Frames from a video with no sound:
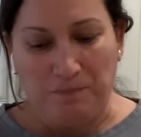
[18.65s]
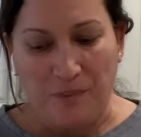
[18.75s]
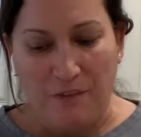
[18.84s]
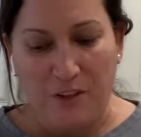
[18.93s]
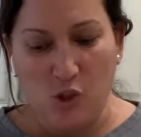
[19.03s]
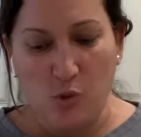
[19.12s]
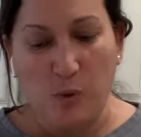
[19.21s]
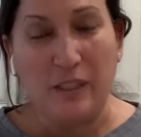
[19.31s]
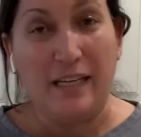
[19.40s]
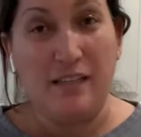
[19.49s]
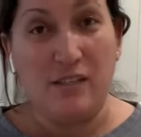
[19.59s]
vegetable,
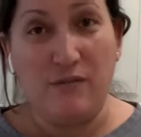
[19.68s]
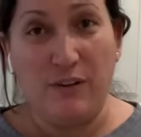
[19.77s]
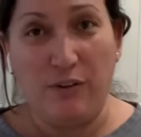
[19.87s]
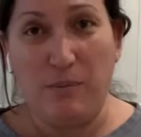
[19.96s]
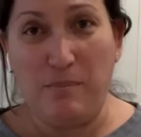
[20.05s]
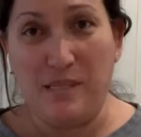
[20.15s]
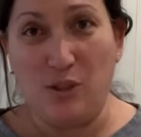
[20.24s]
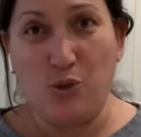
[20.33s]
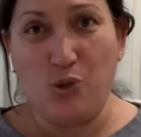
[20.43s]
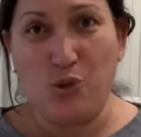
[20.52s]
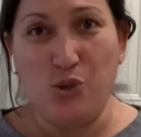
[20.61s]
it is very
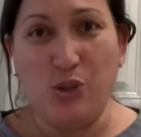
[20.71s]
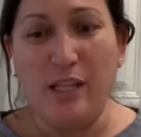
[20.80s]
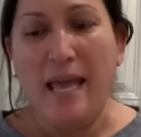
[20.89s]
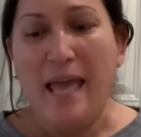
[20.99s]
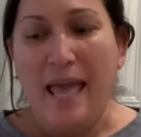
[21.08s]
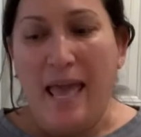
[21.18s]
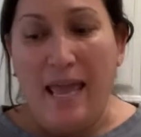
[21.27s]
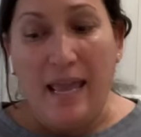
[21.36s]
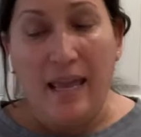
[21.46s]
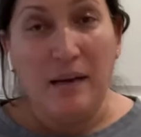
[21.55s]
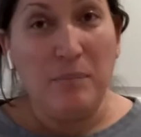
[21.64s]
misunderstood.
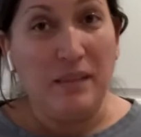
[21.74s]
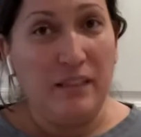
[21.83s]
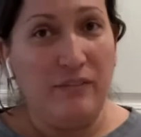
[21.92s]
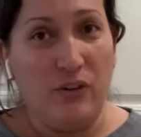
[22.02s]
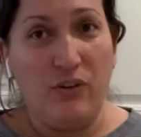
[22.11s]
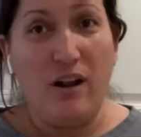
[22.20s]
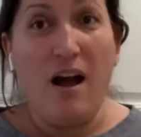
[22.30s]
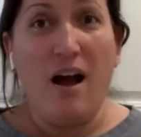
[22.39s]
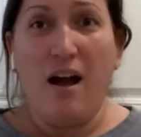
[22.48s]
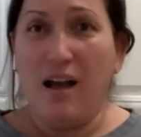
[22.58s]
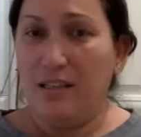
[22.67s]
And believe it or
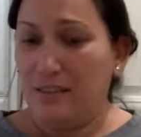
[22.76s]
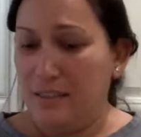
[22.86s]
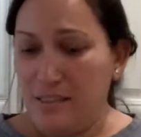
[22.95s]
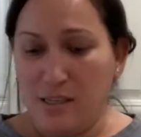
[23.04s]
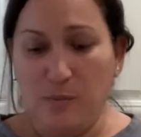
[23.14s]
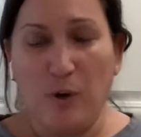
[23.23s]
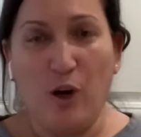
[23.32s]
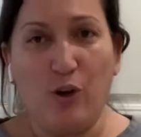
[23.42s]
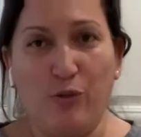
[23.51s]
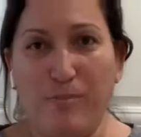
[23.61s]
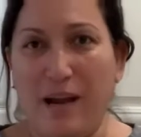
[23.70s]
not, this is
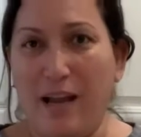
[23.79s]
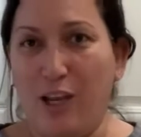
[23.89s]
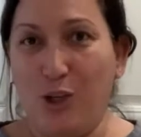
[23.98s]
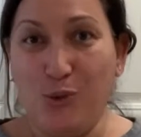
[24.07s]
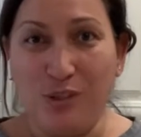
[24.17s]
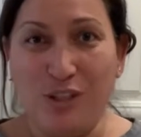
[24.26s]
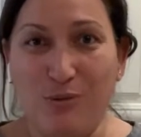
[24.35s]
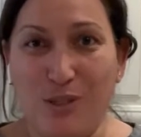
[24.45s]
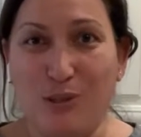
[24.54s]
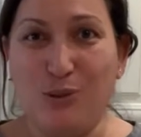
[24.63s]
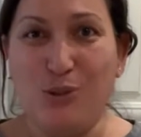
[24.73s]
part of my New Year
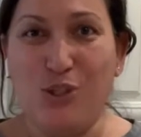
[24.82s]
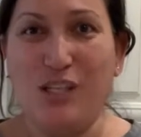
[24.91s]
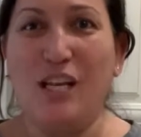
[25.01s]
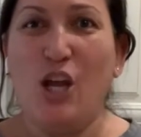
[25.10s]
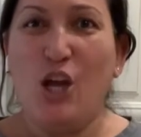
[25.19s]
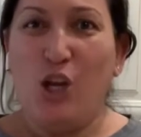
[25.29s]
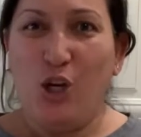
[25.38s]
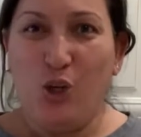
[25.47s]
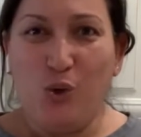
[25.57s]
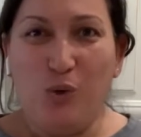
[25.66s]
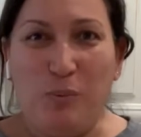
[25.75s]
resolution,
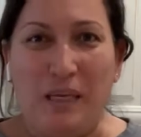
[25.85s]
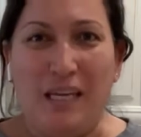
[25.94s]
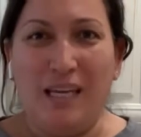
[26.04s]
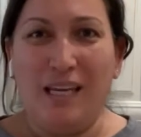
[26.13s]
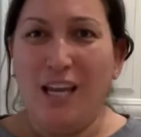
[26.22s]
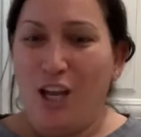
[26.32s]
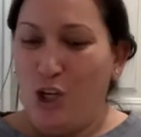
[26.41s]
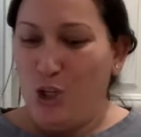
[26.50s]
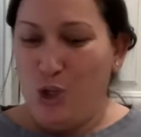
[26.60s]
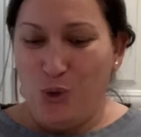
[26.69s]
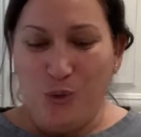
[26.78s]
new me,
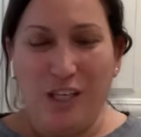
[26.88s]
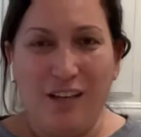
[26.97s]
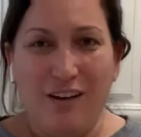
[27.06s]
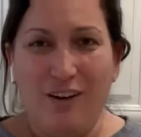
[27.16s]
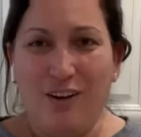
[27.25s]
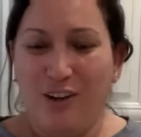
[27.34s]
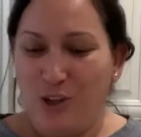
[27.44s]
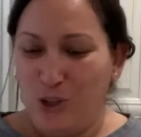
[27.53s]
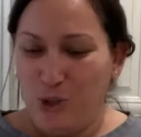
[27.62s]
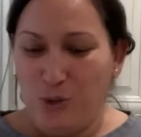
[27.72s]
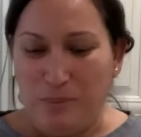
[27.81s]
new year,
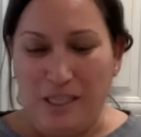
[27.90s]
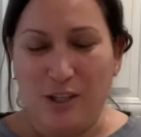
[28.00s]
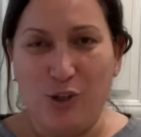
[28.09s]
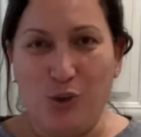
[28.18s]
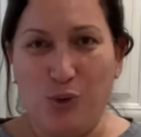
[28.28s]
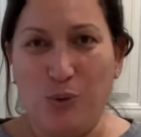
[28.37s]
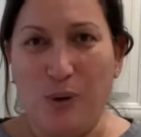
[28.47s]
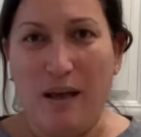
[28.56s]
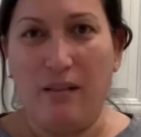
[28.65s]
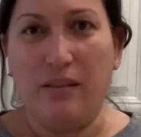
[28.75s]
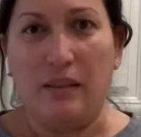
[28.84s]
new me, new
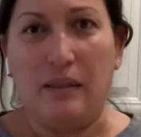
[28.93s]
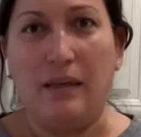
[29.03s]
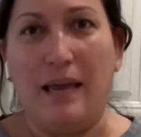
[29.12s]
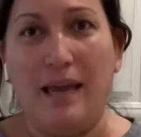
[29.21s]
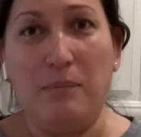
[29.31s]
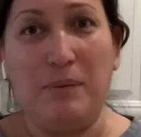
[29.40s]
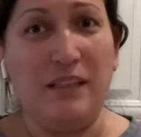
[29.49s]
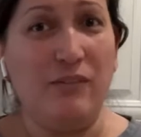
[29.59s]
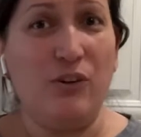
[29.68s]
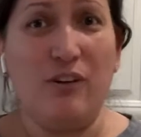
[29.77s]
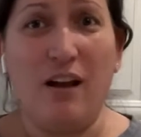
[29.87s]
healthy. And believe
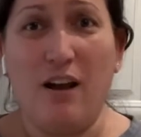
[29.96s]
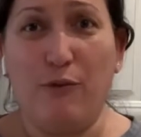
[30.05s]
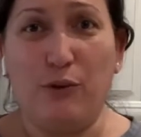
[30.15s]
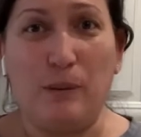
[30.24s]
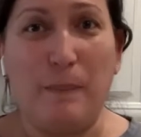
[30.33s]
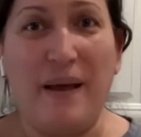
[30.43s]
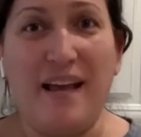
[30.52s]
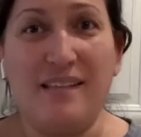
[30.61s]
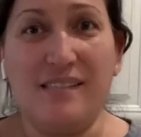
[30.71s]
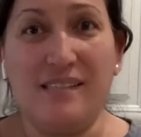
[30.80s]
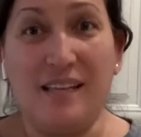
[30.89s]
it or not, for the
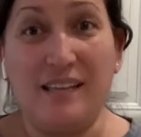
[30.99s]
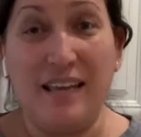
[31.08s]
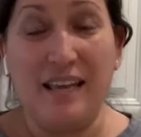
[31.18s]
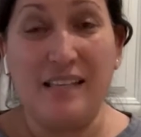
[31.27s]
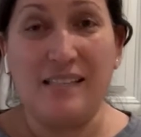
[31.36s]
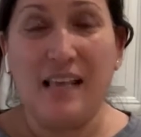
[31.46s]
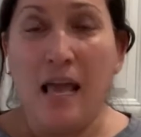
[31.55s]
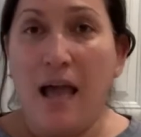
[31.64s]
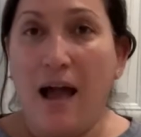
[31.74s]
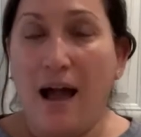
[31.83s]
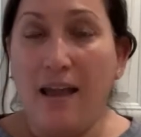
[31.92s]
past 10 days,
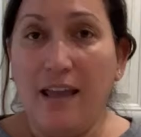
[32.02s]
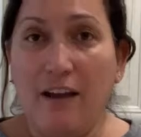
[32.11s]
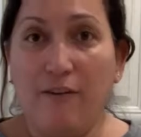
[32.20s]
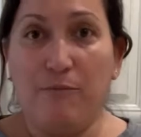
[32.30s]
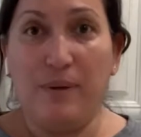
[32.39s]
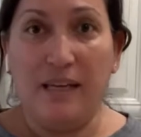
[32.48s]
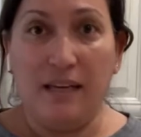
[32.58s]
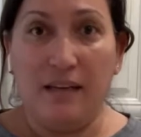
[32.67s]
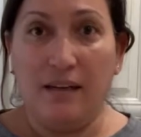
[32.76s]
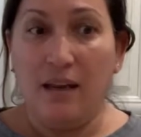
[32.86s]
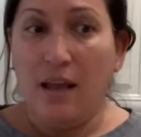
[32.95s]
I have
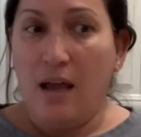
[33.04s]
been